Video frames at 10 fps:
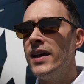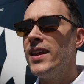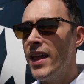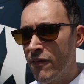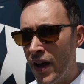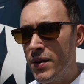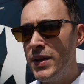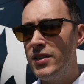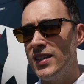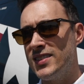Then they invited
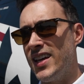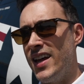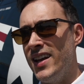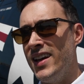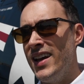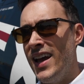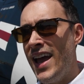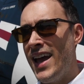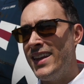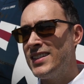me to the set,
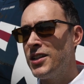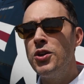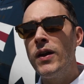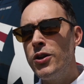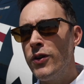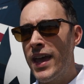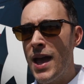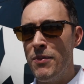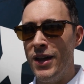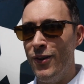and they said, do you want to do a
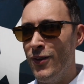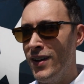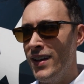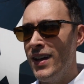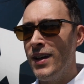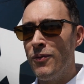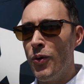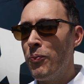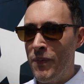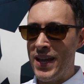cameo?
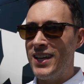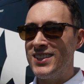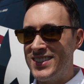We'll make you a